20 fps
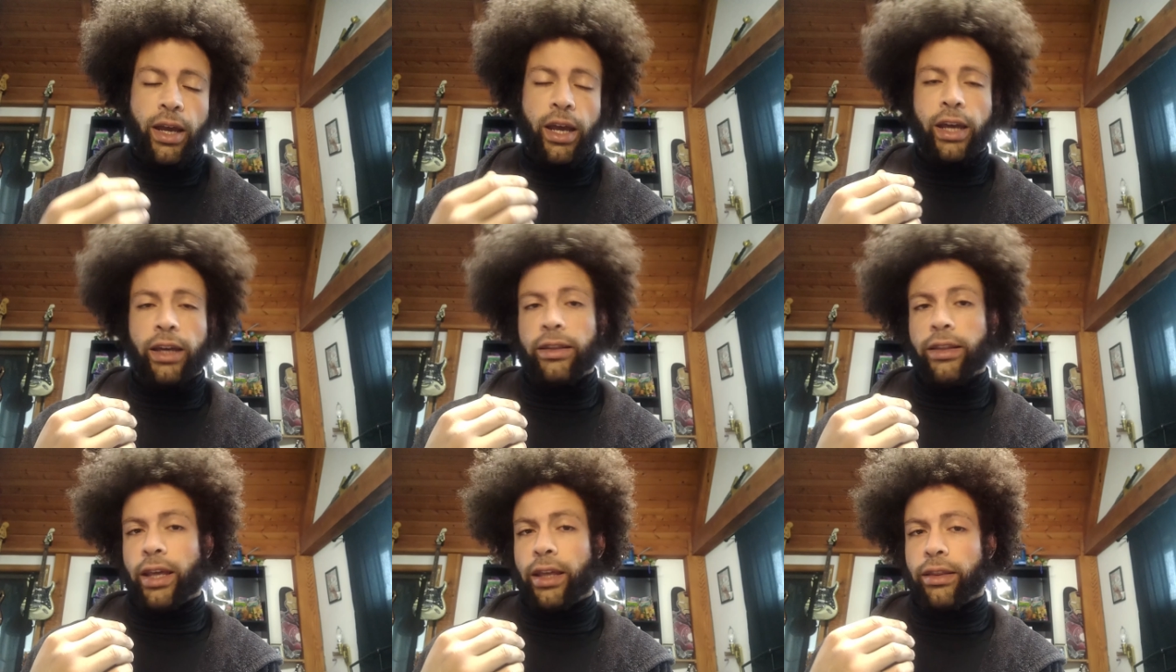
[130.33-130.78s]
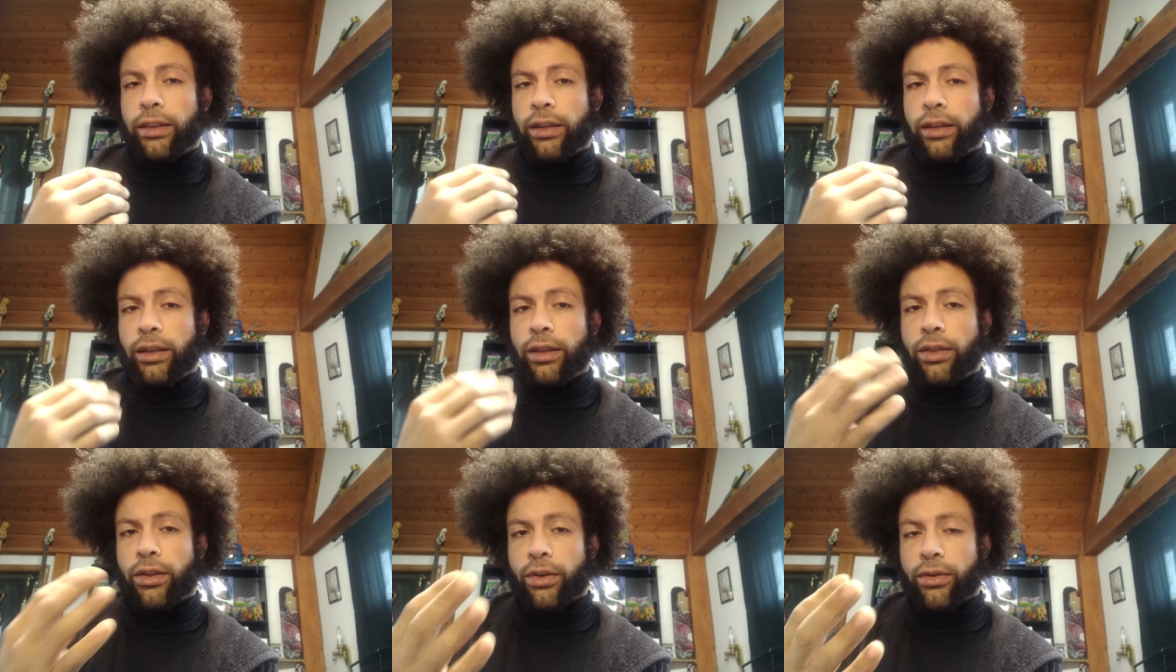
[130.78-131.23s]
and then
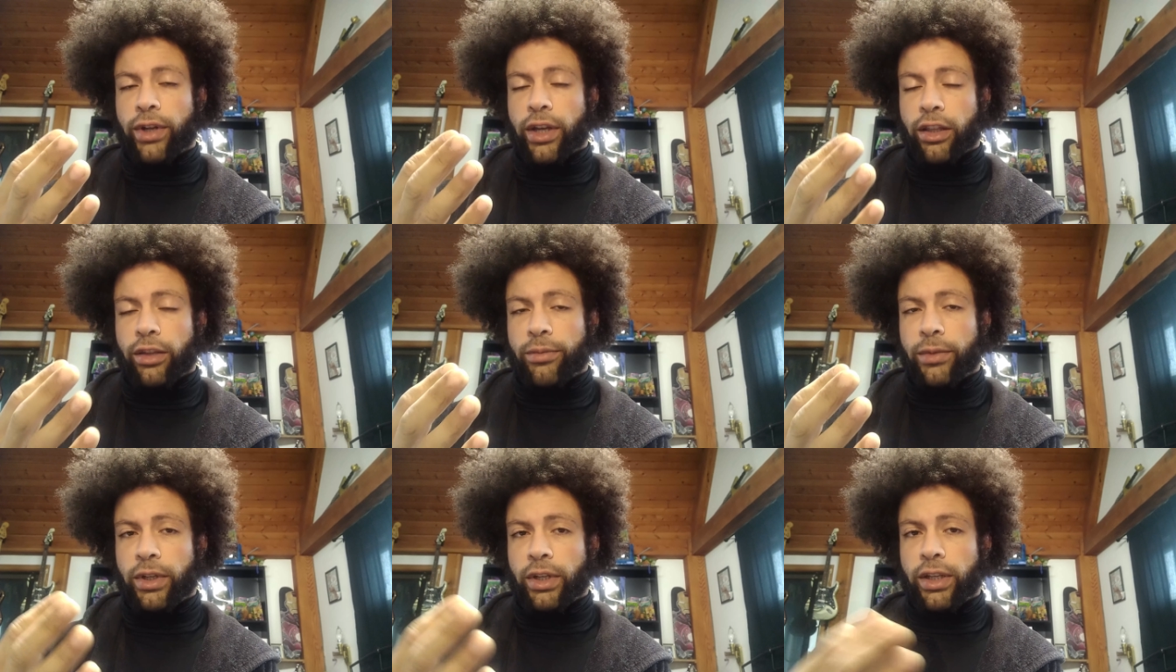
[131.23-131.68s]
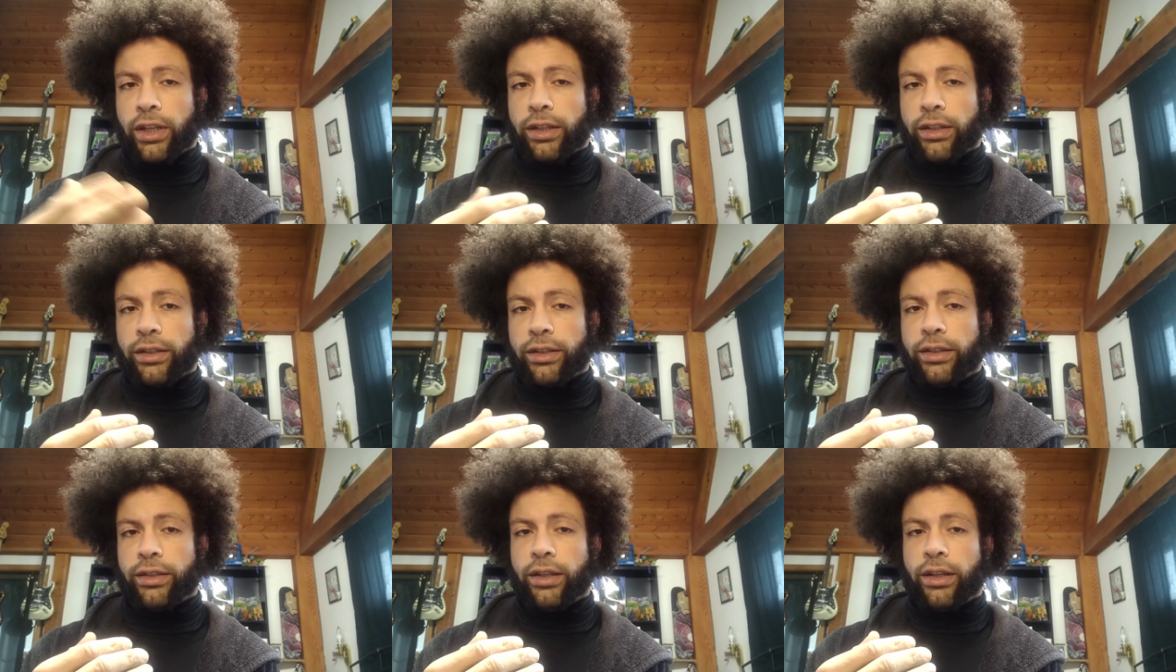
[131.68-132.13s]
the third element
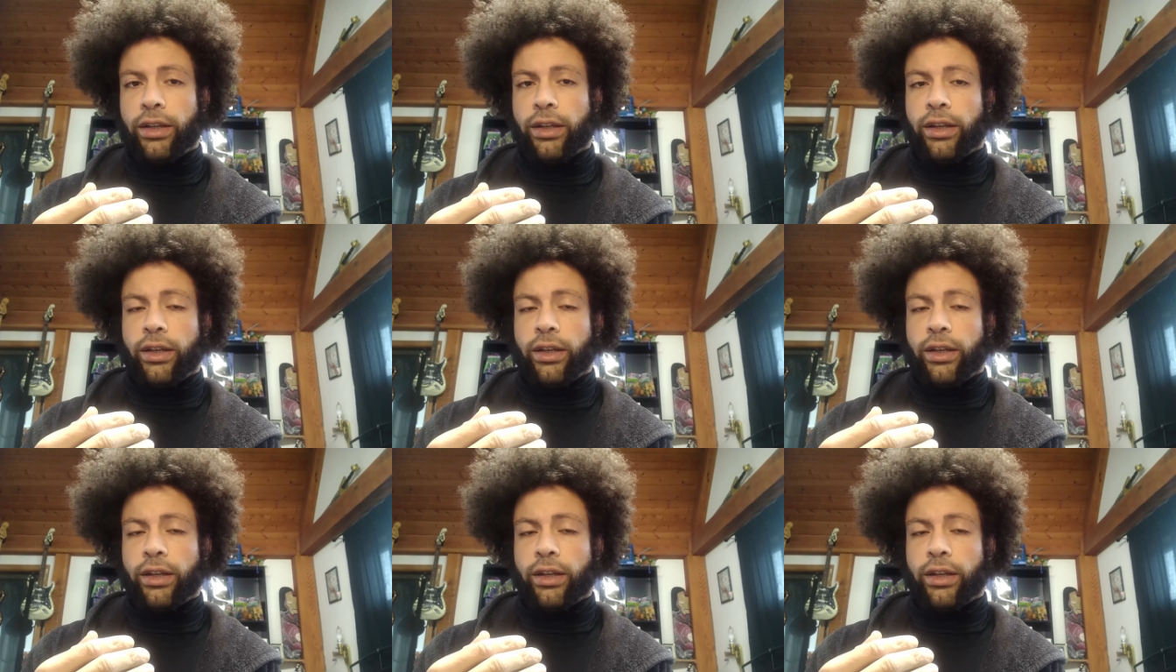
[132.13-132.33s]
is